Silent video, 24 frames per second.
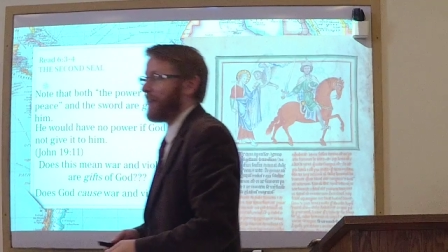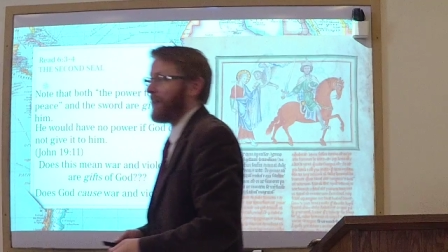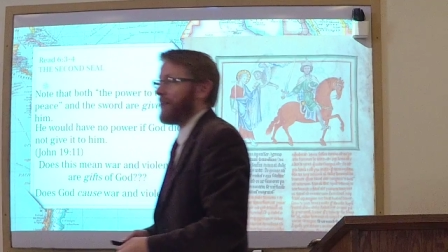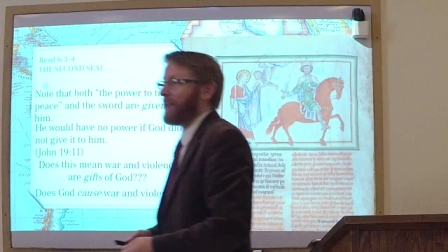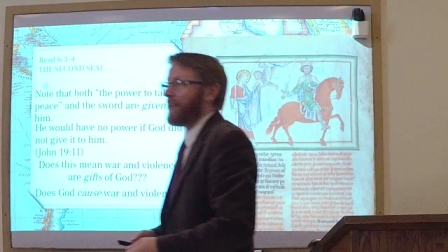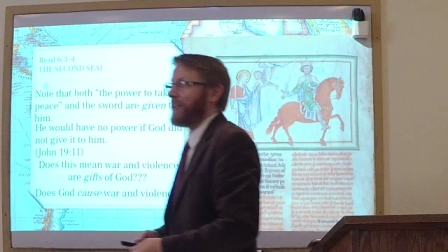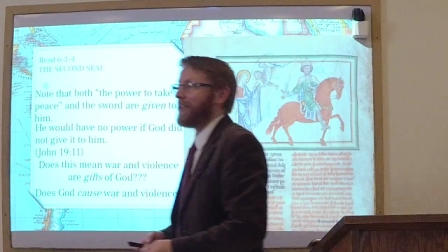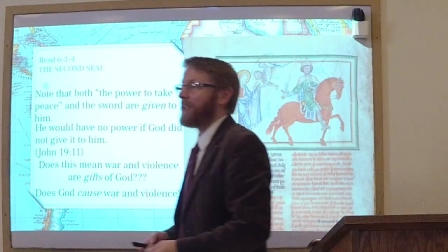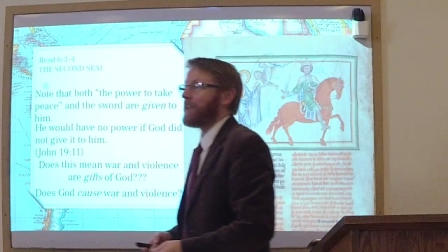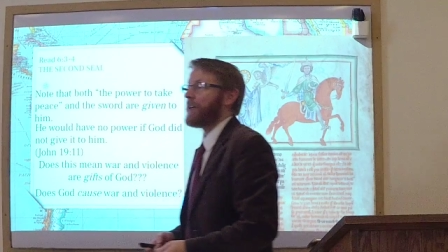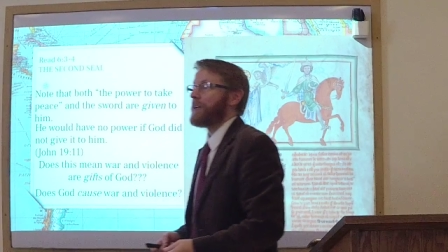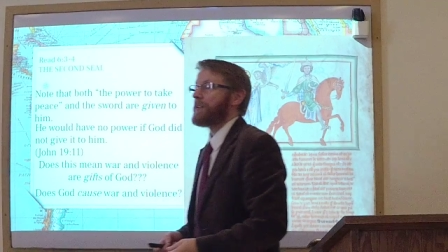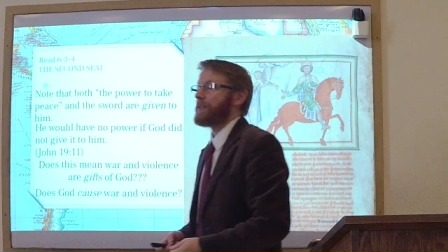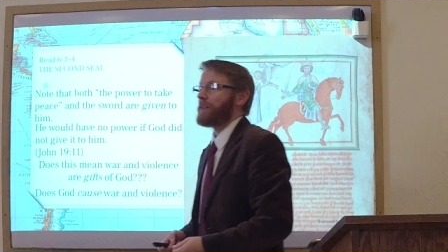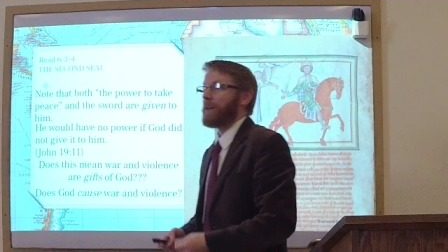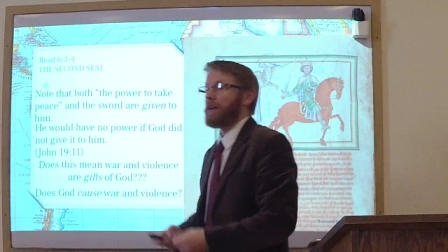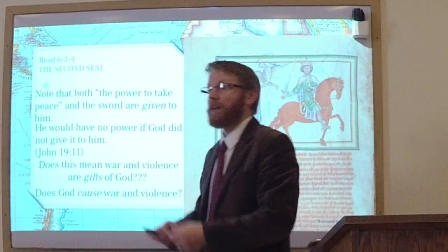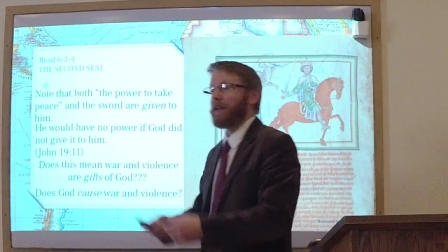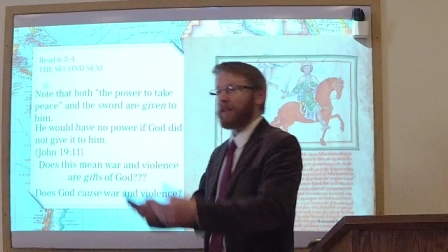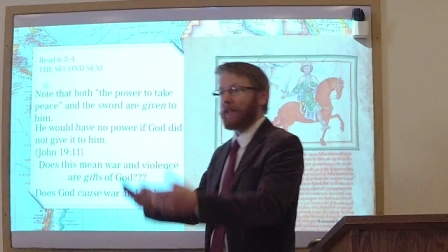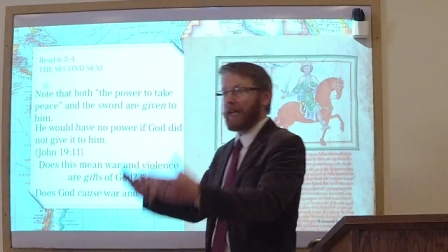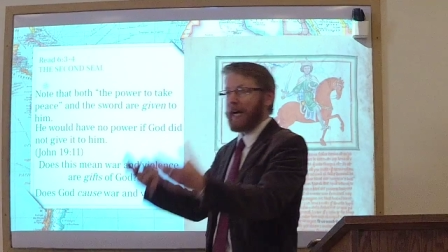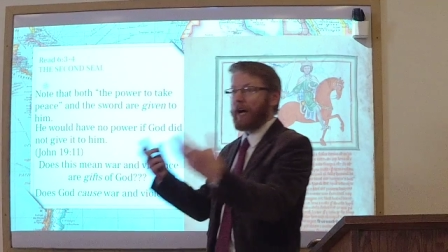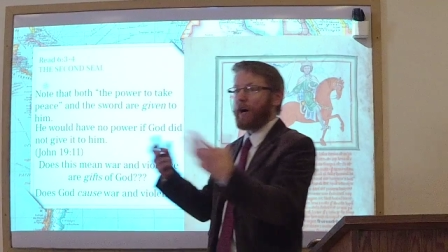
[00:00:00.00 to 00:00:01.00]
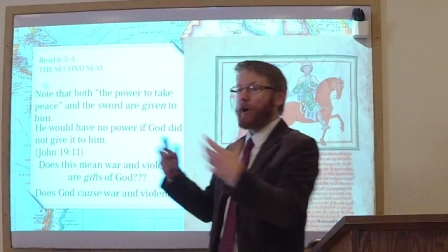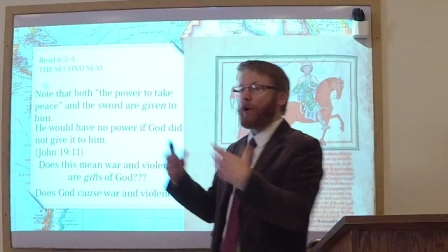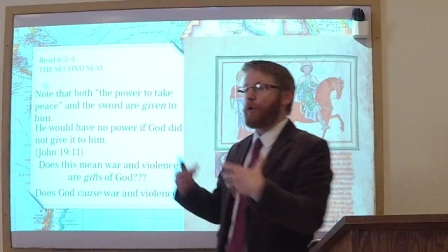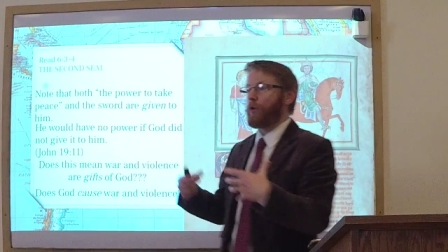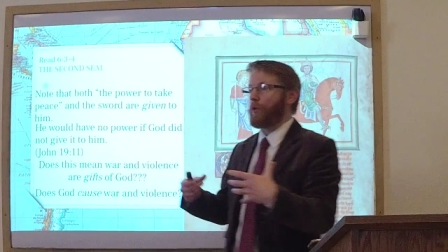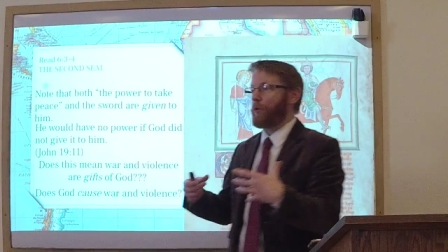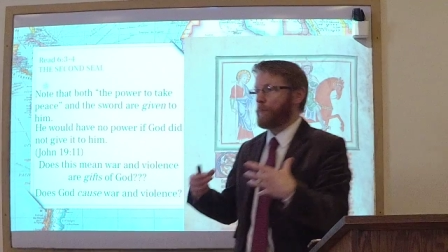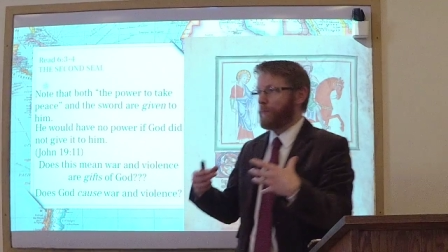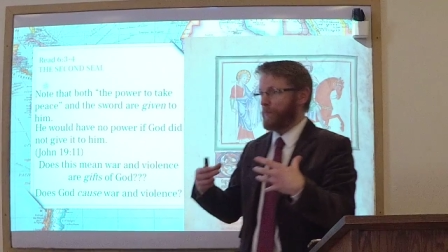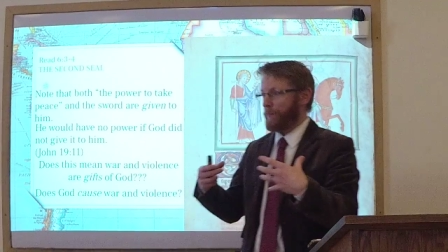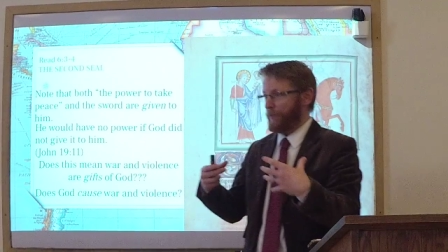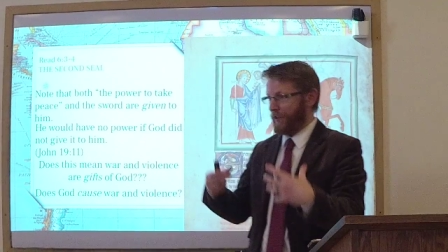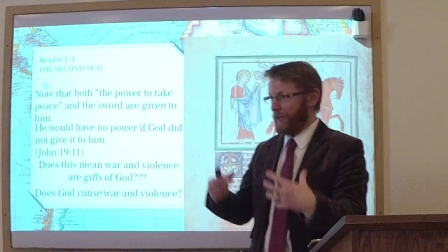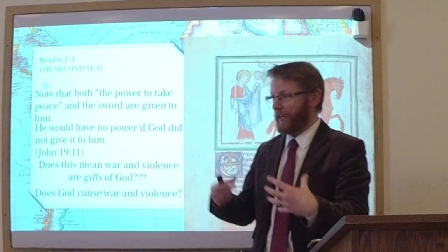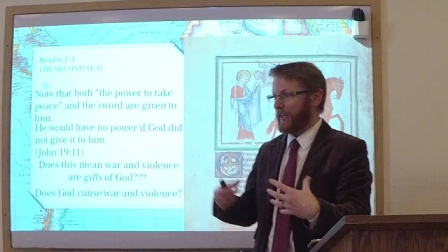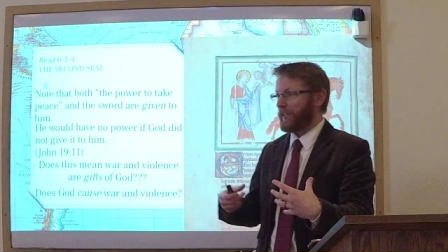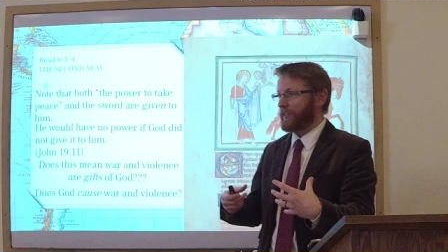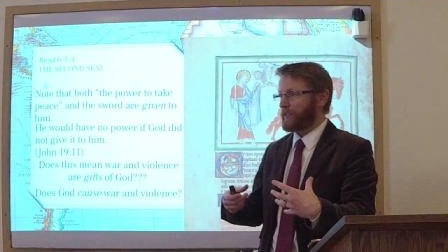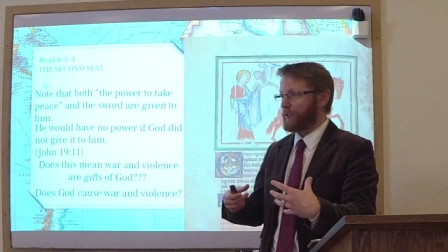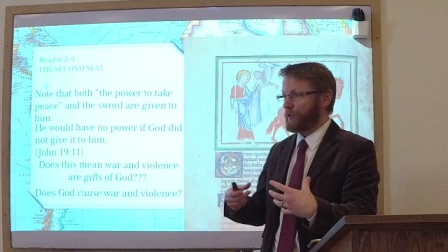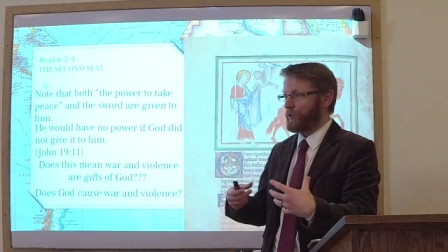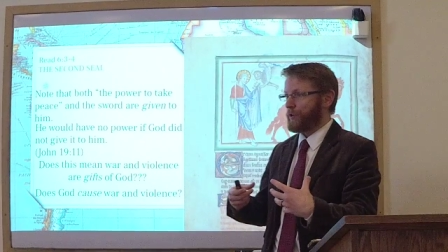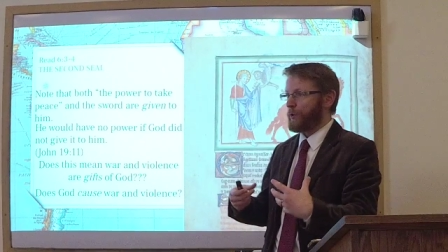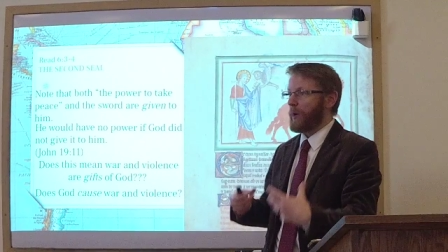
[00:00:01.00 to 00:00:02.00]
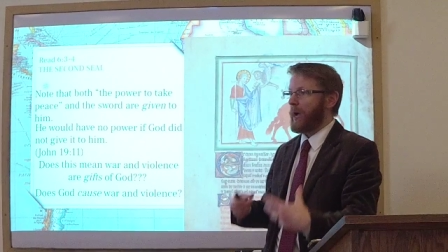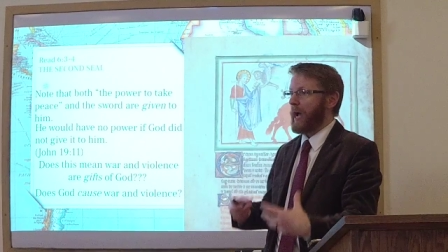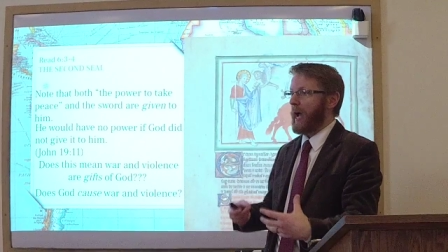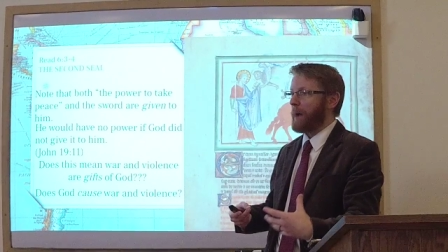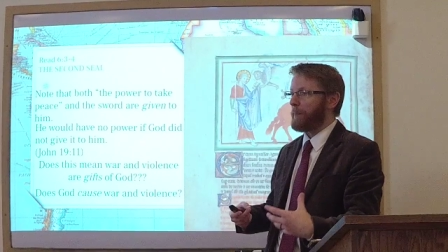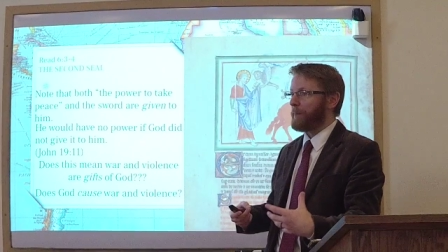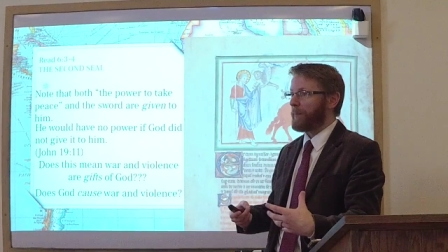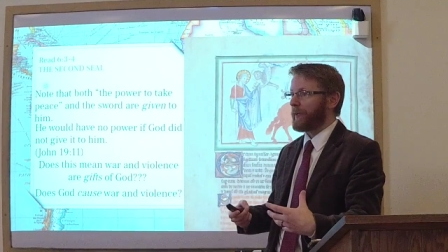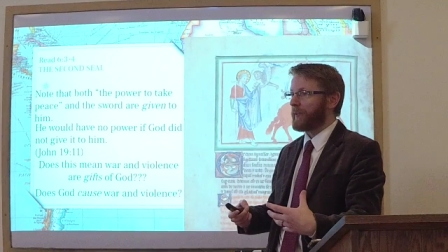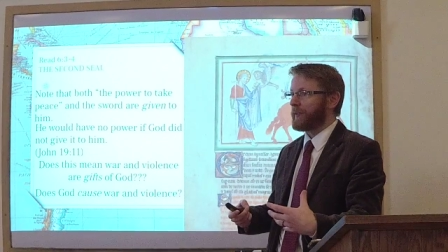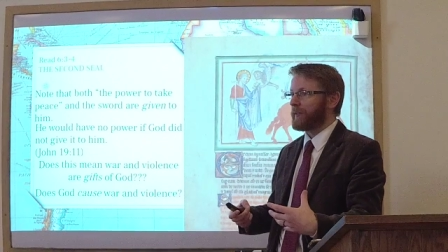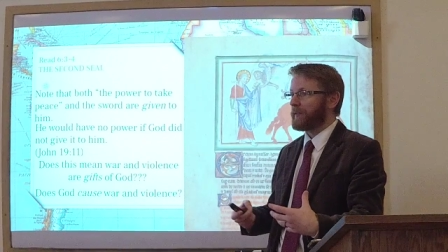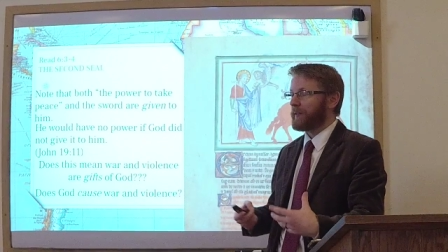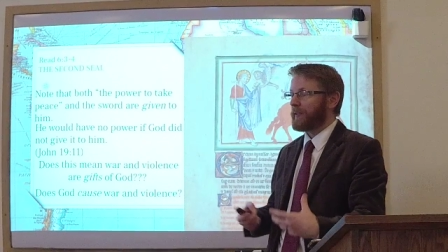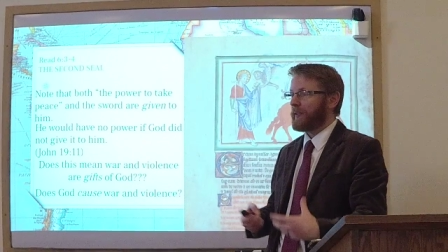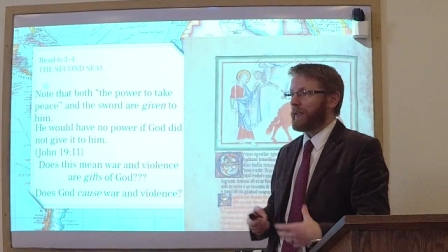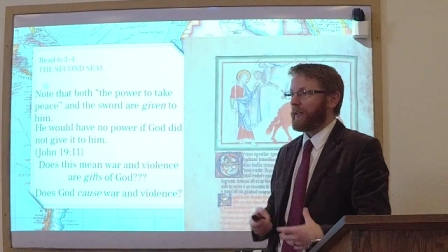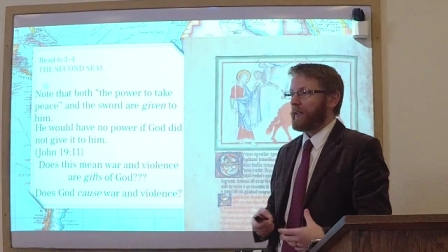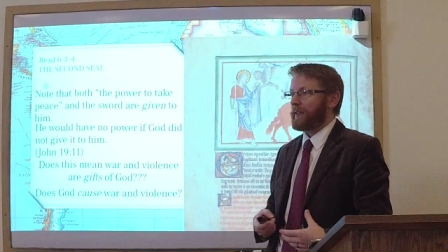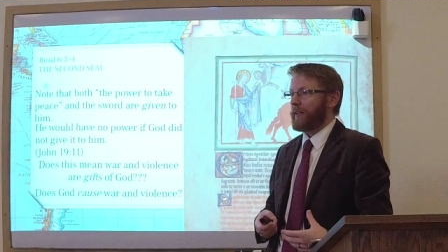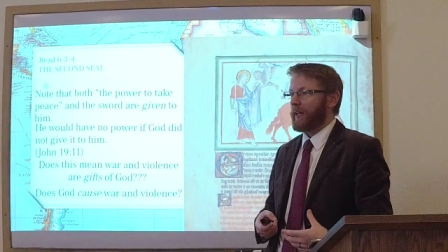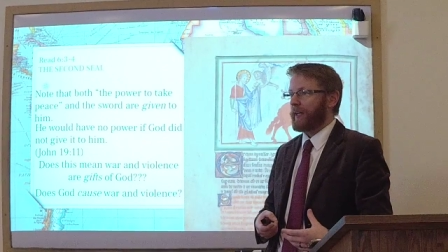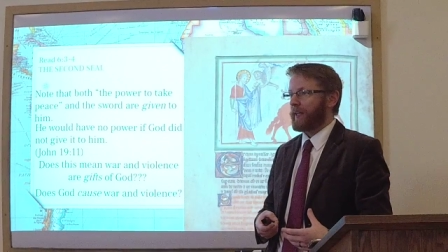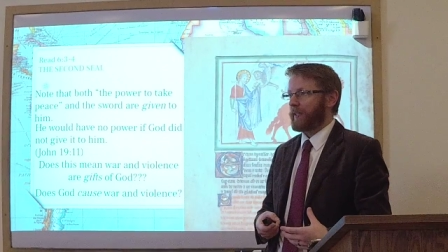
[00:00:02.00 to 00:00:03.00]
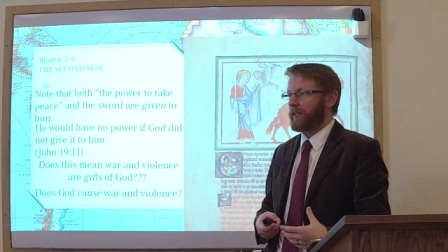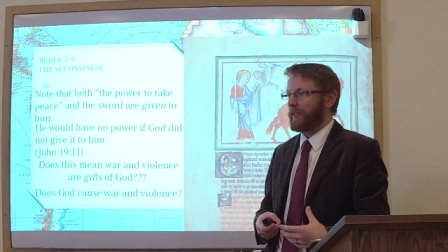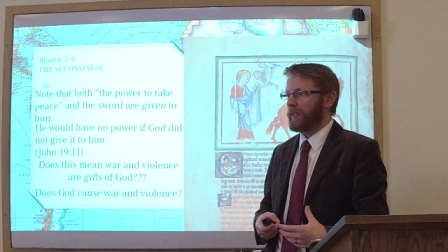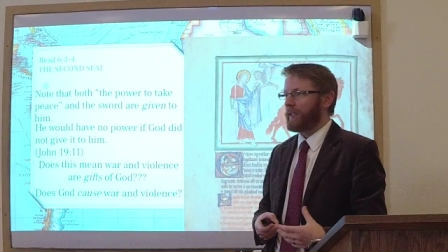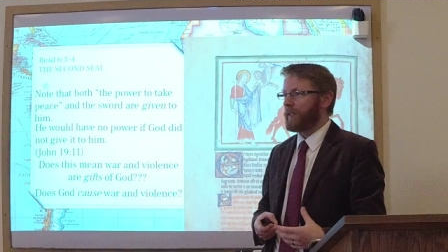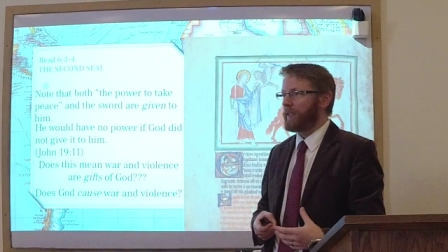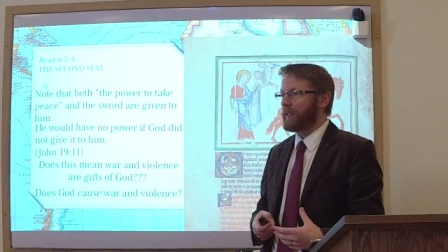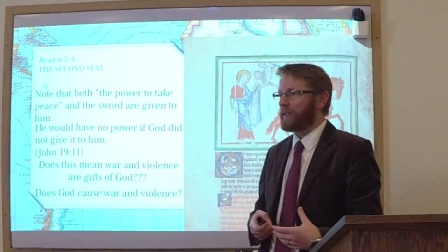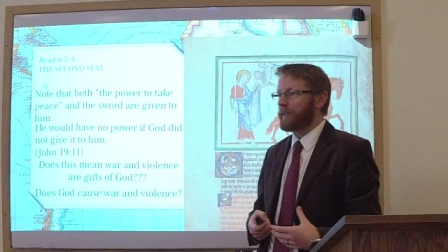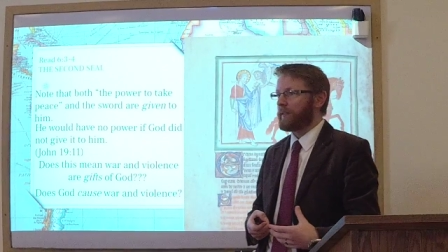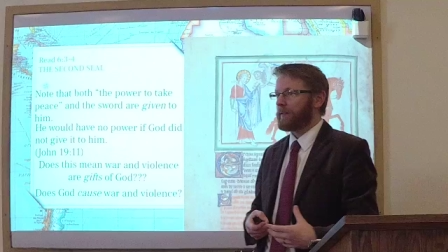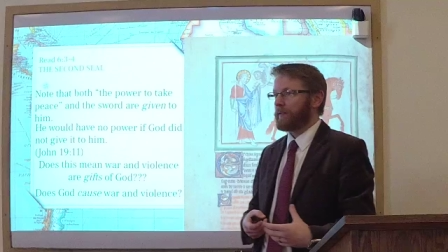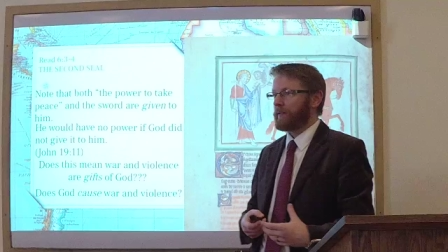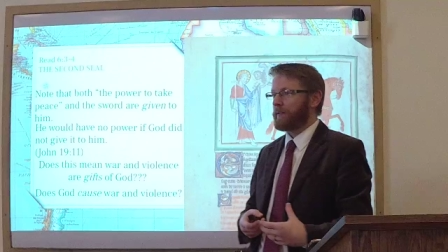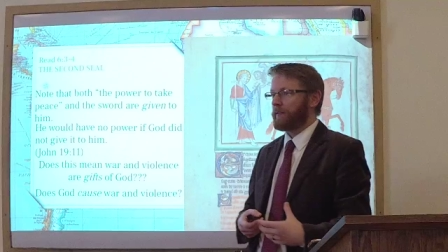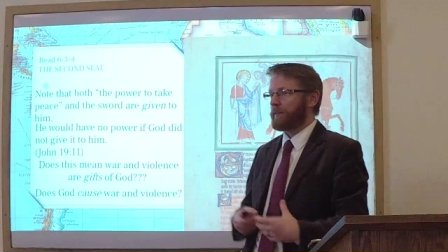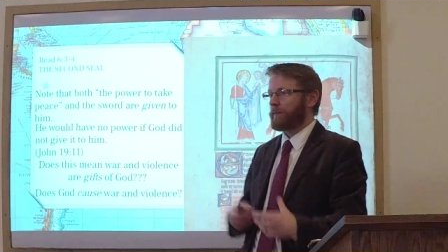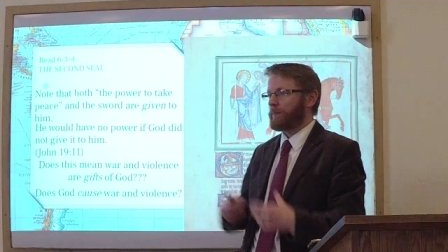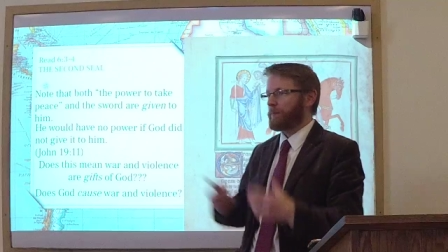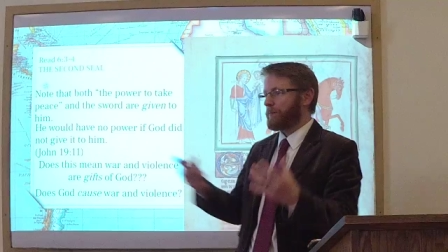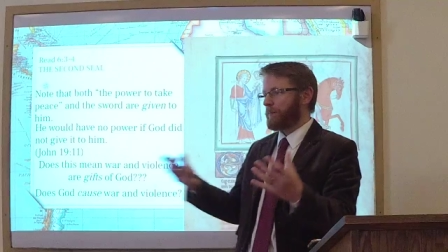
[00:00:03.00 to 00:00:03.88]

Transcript: He does allow things to happen that He